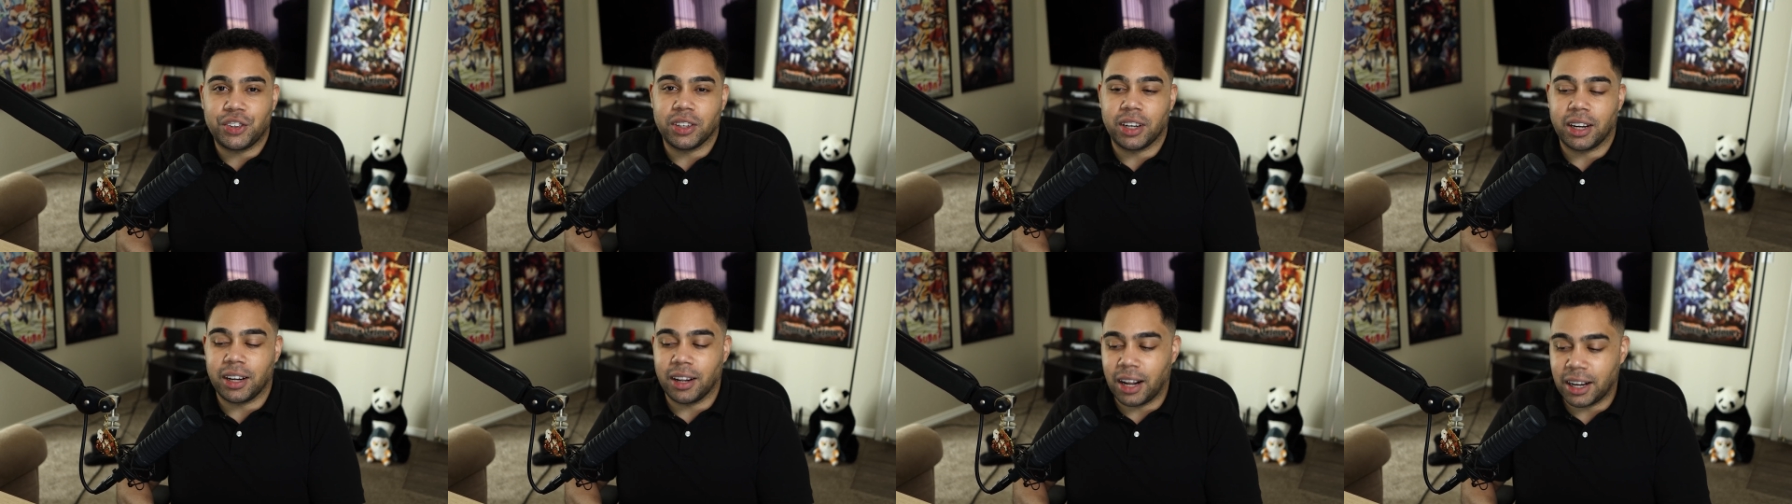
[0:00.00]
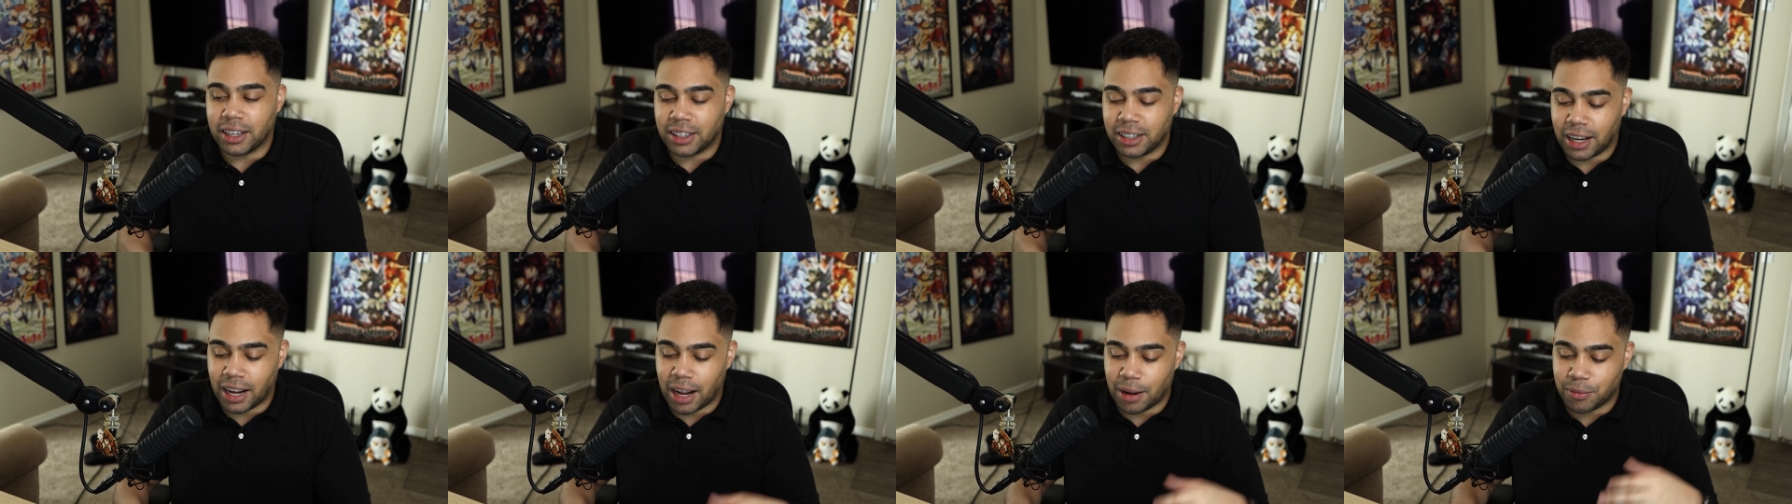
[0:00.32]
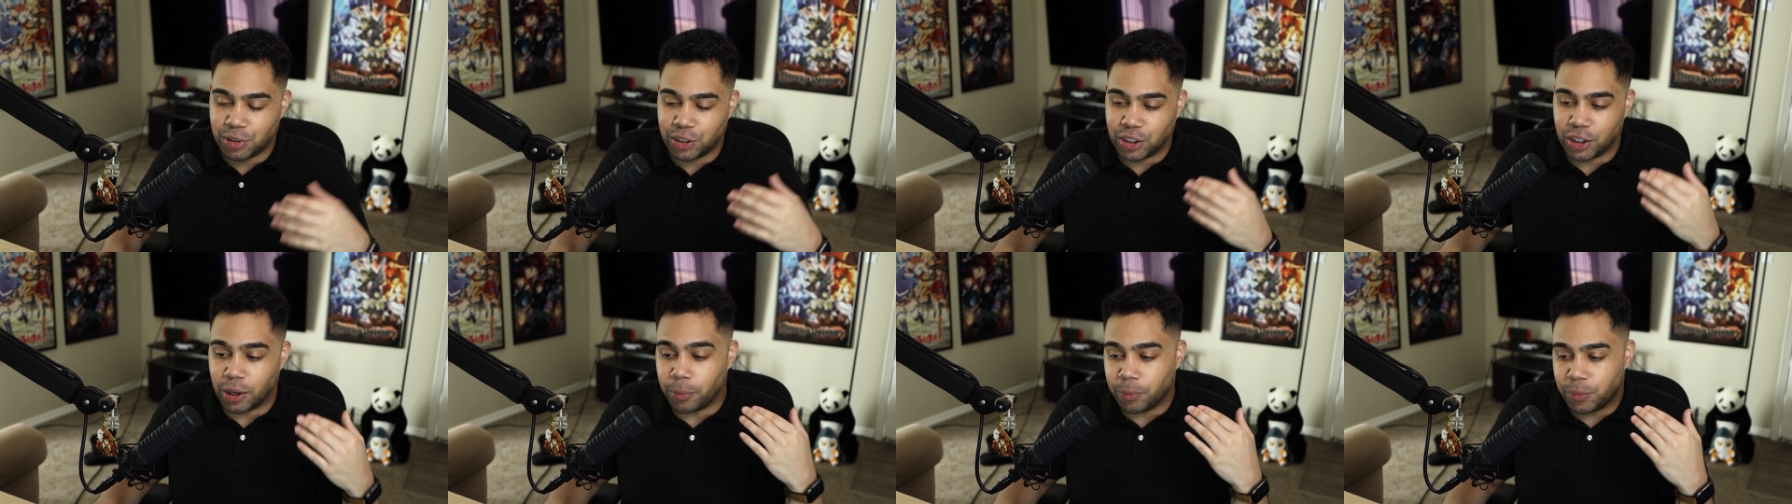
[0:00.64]
They like to have
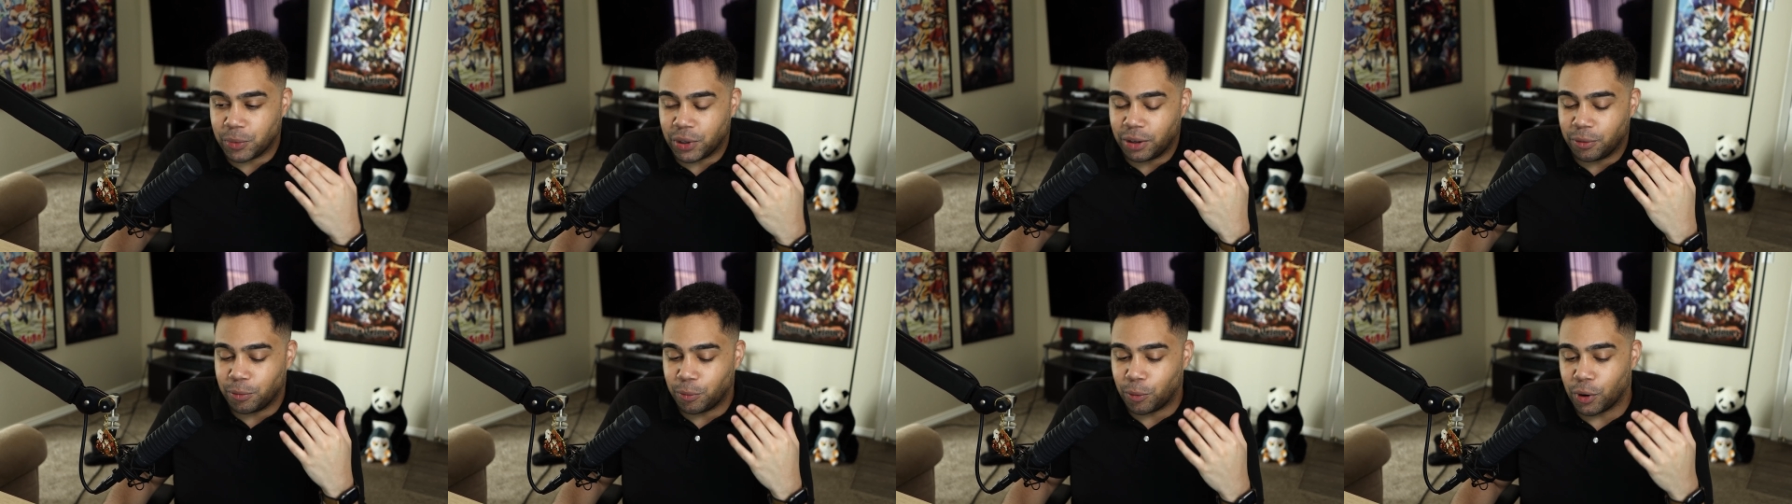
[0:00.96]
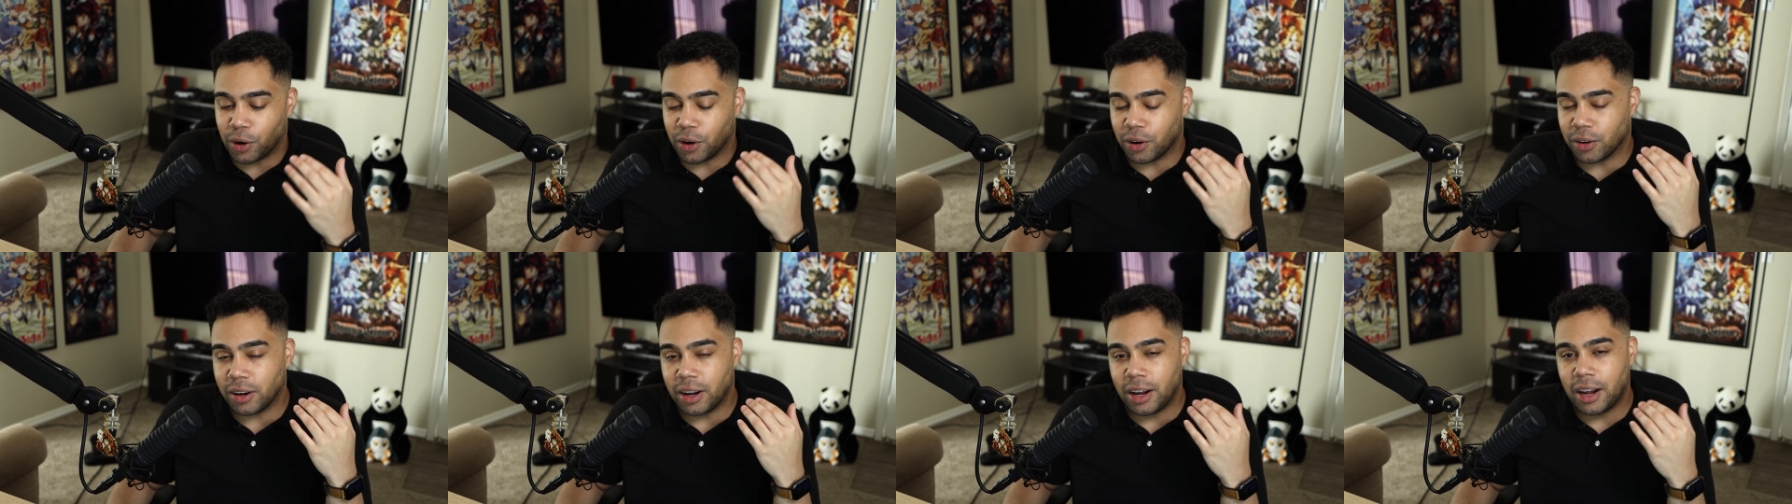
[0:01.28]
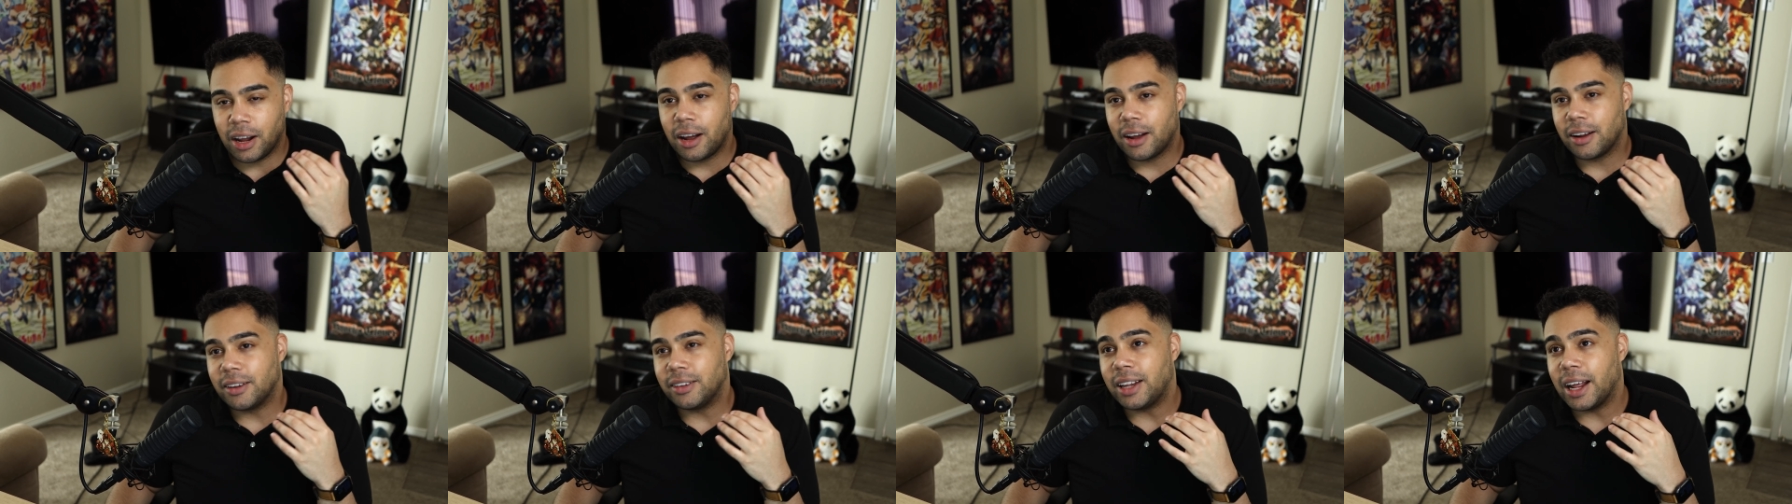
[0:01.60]
something where
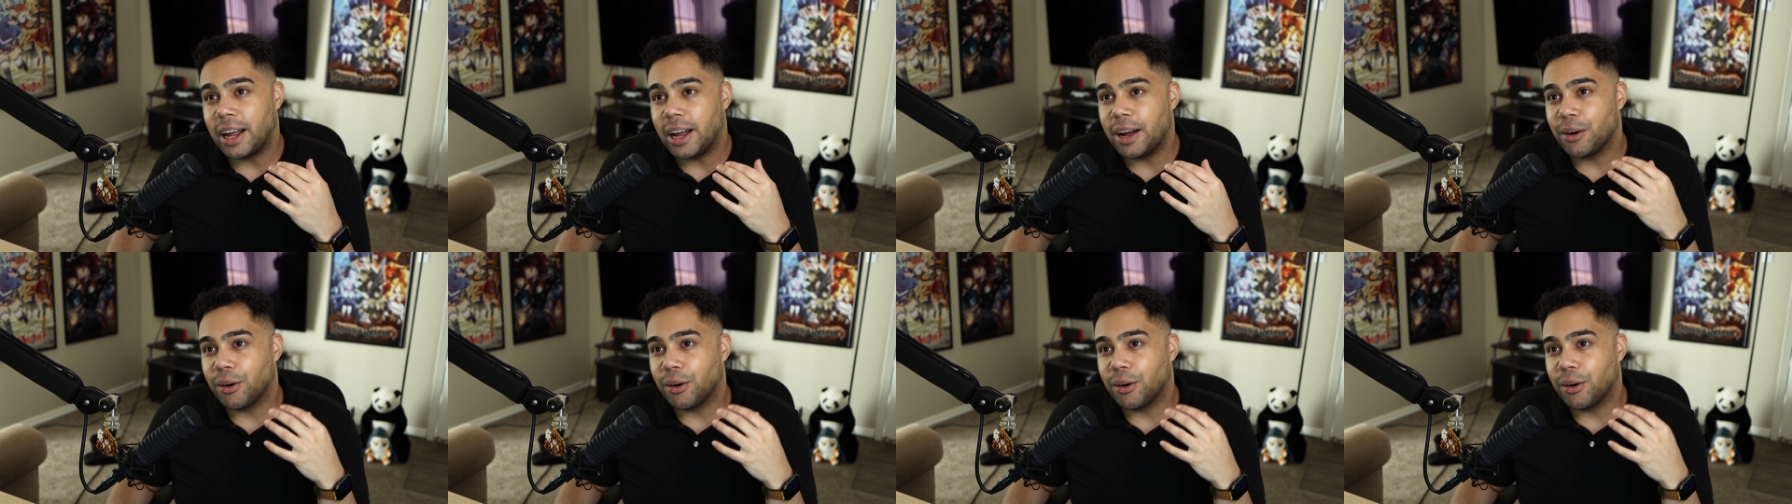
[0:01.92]
they